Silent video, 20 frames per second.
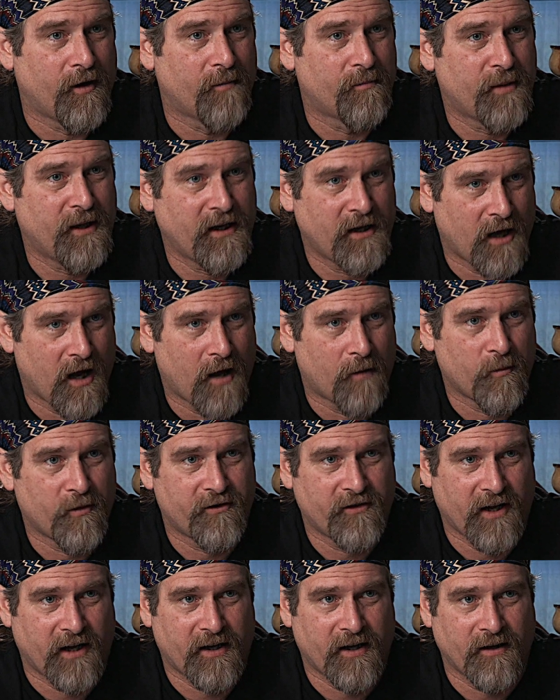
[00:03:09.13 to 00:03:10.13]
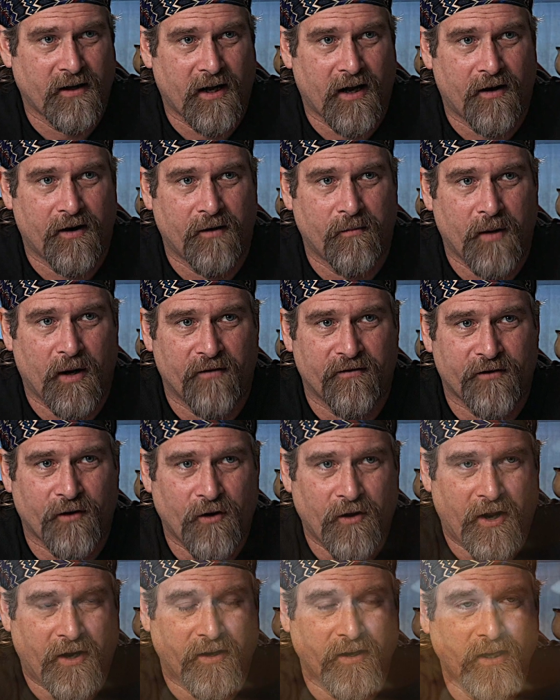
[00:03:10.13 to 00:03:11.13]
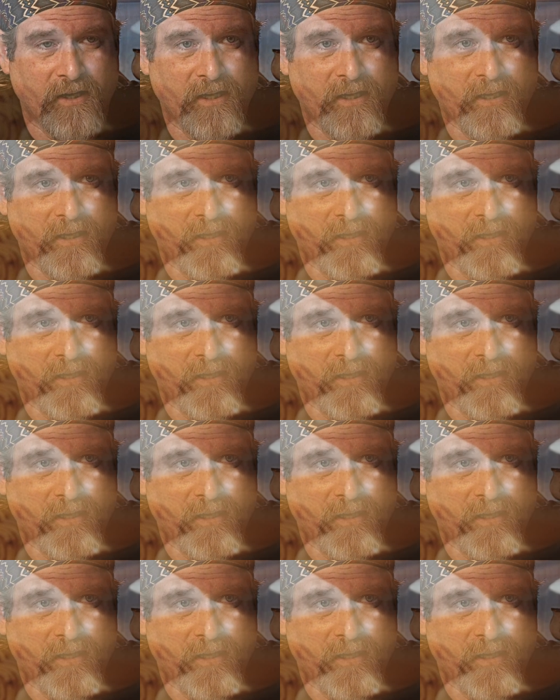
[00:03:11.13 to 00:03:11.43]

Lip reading: A pecan was taken down in Mount Vernon.